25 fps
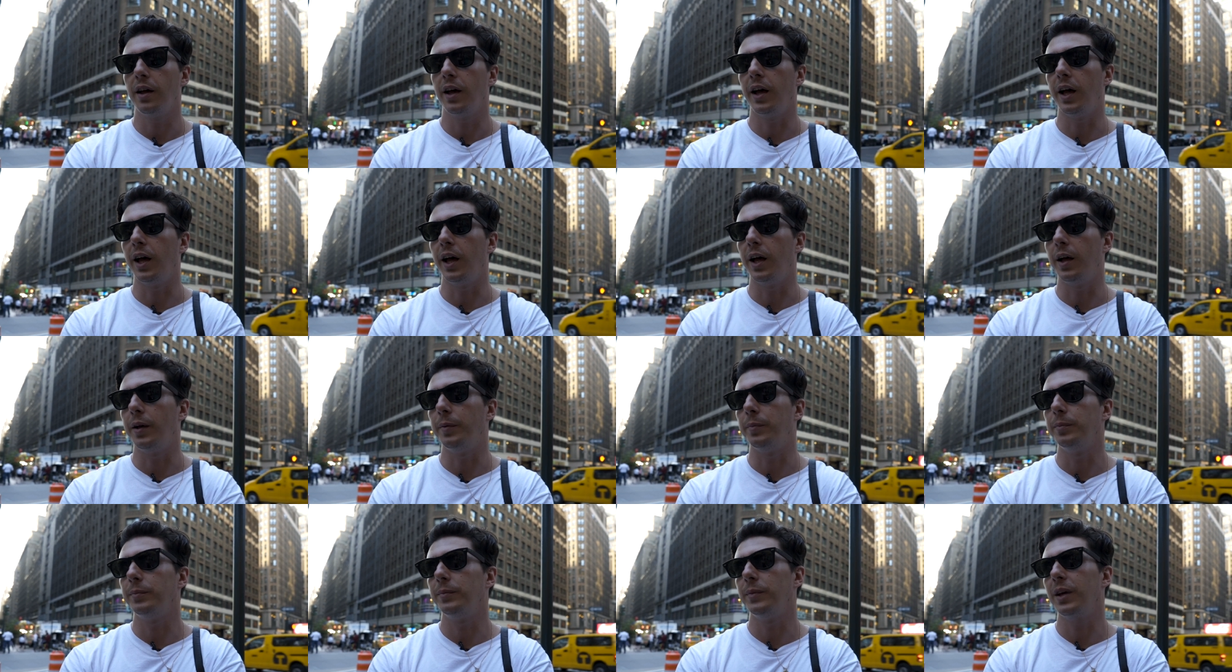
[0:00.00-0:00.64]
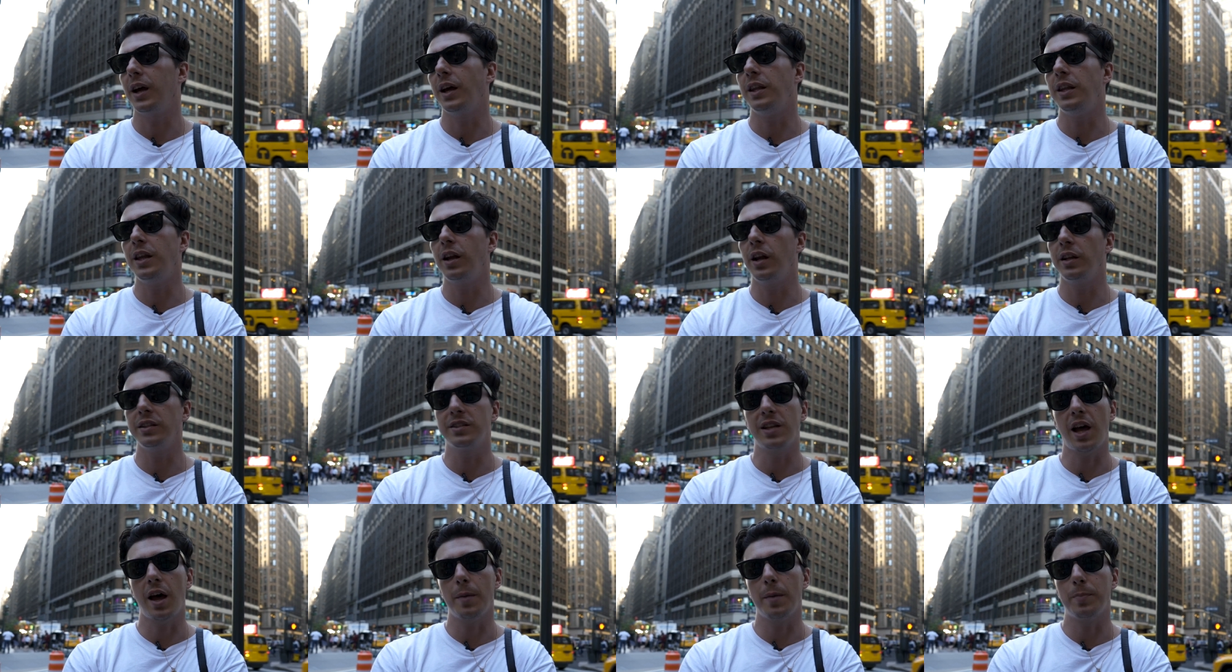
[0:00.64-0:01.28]
Um, and then
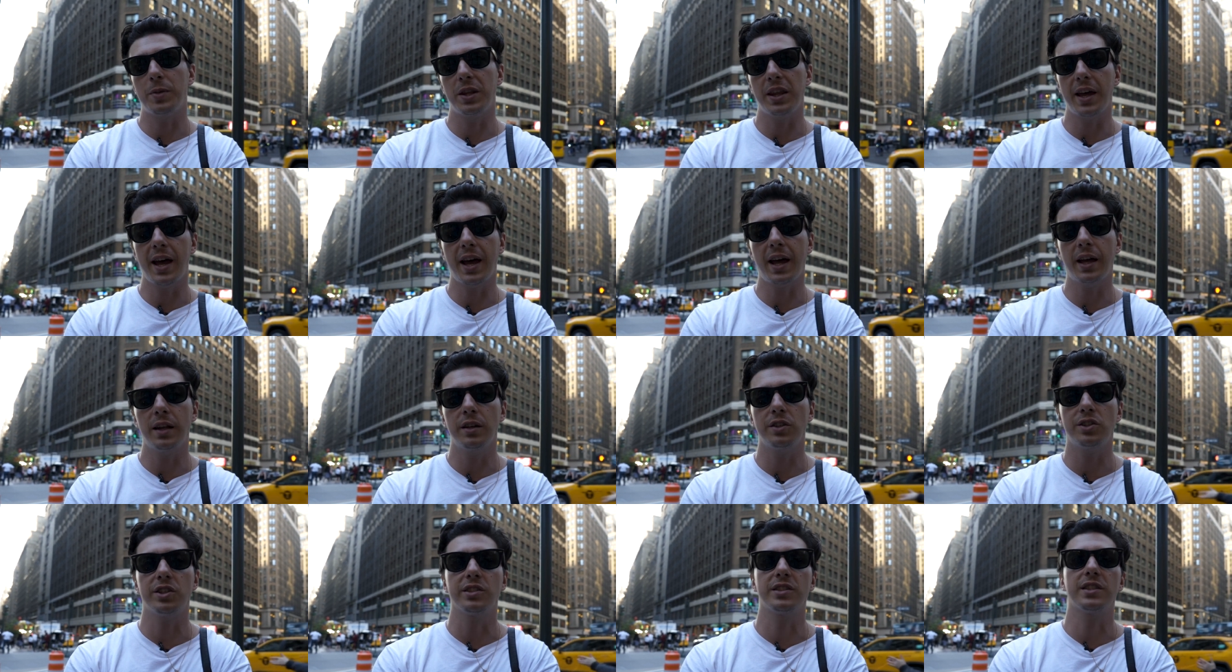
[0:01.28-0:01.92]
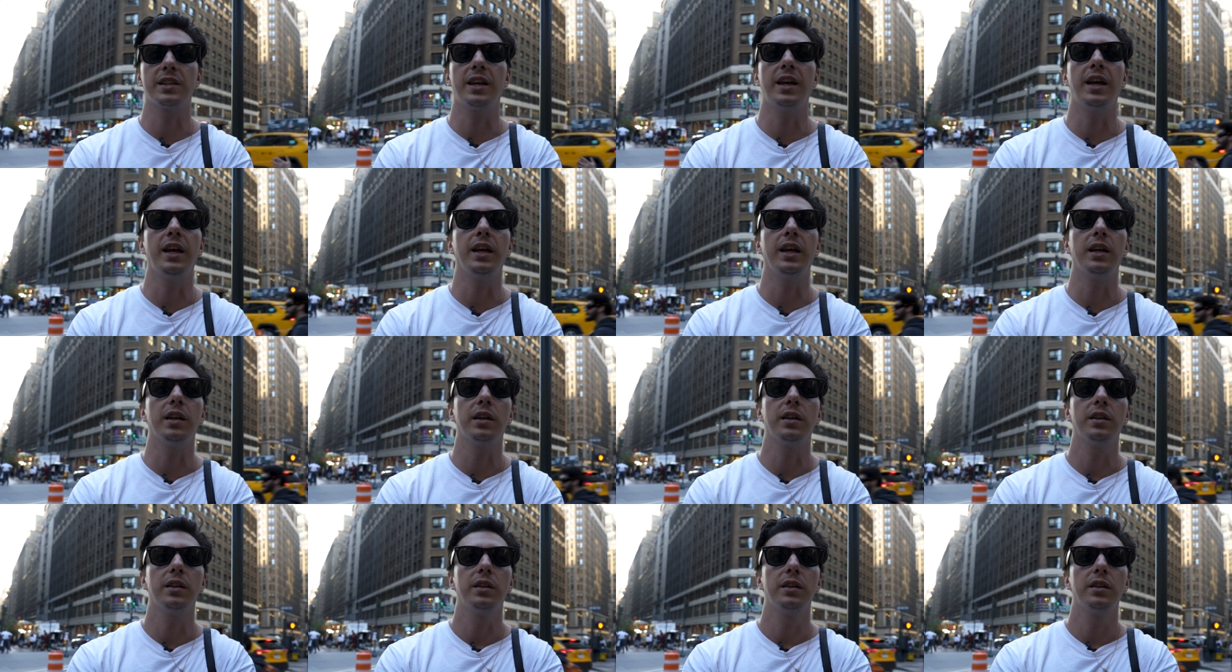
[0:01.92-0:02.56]
on top of that, just like,
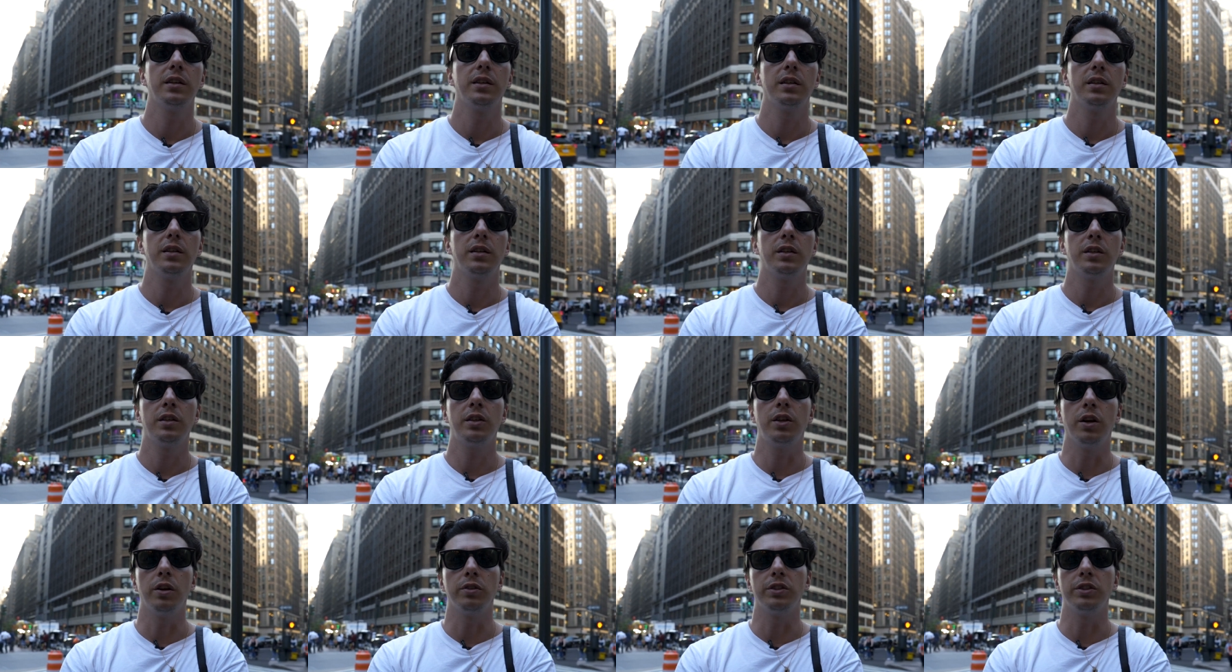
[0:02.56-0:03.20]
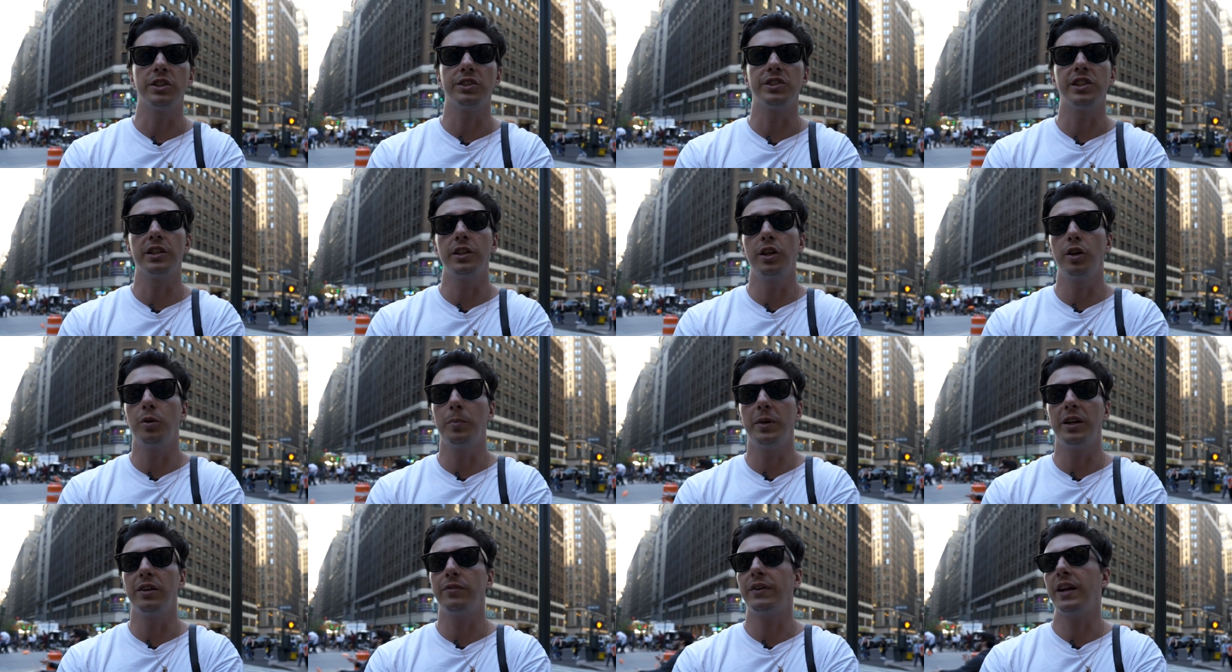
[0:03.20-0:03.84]
you know, there's a
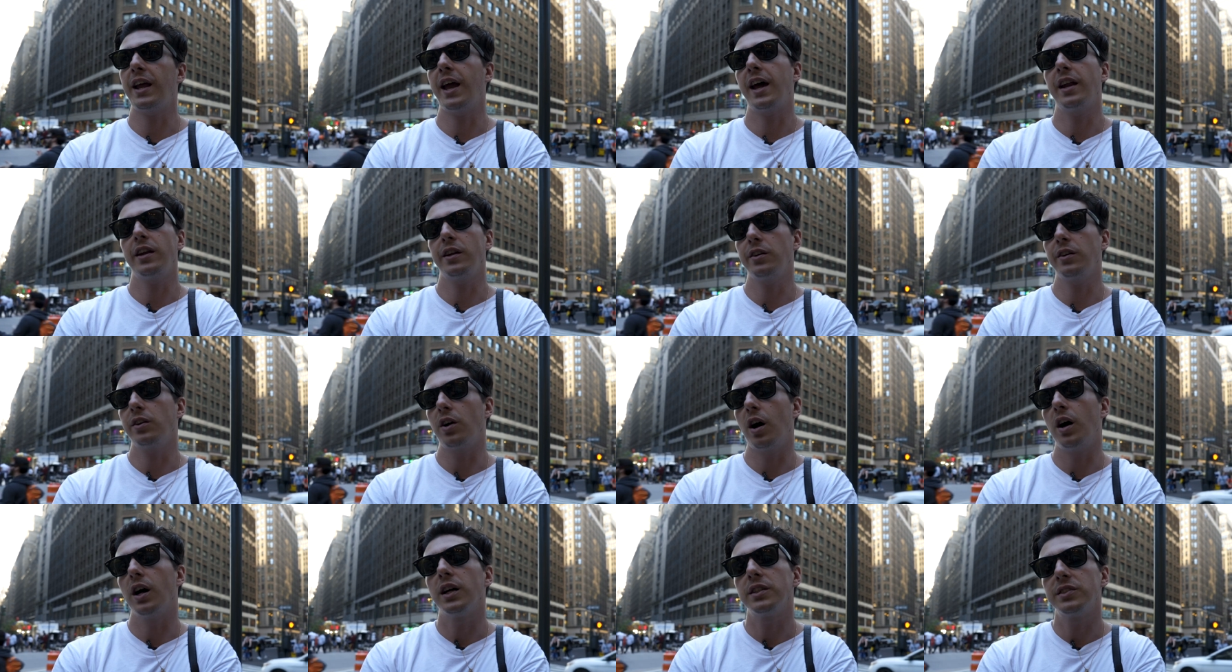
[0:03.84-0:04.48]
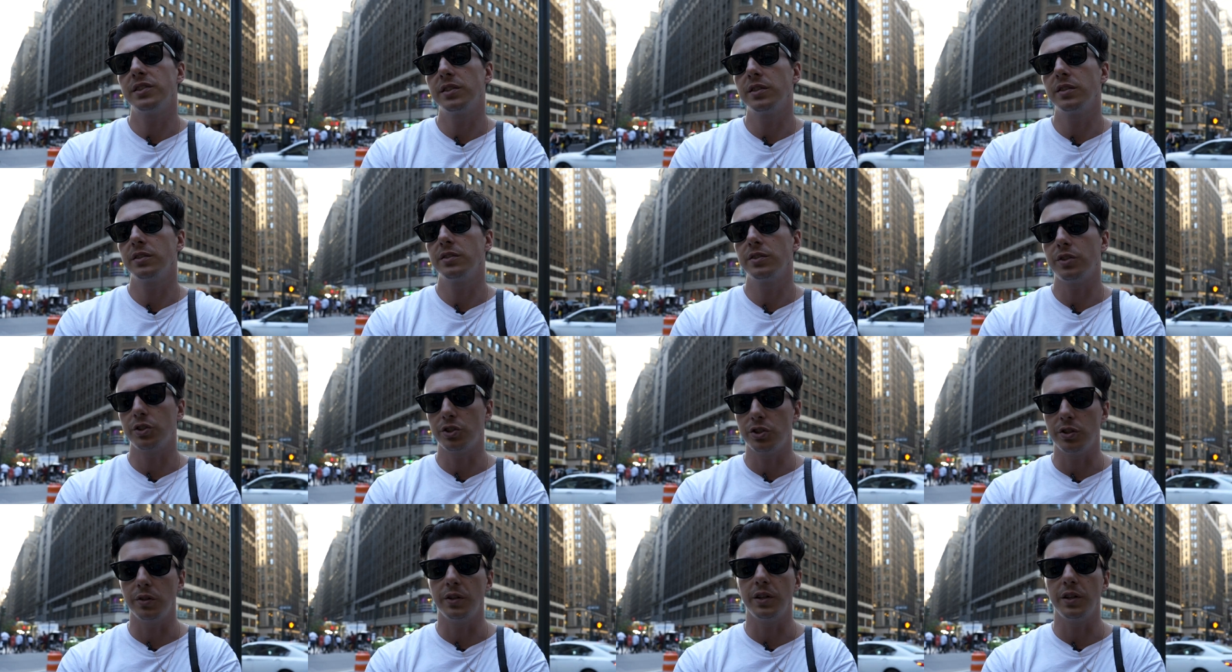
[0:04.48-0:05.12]
little bit of an added cost
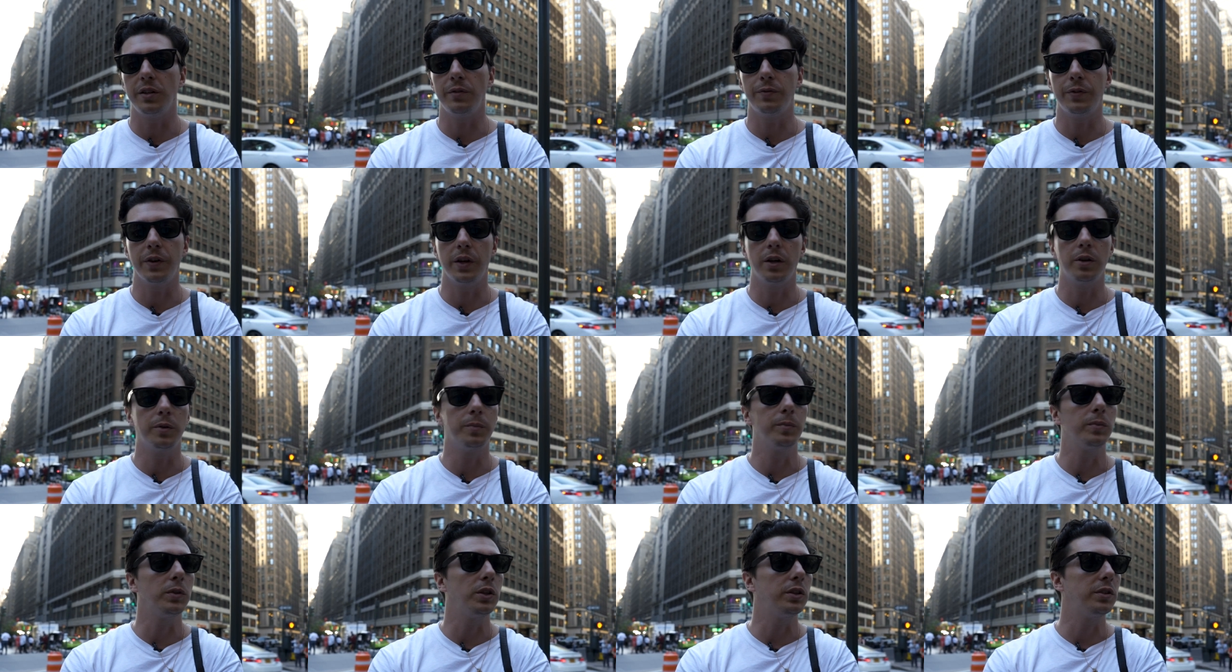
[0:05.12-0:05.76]
to shooting film.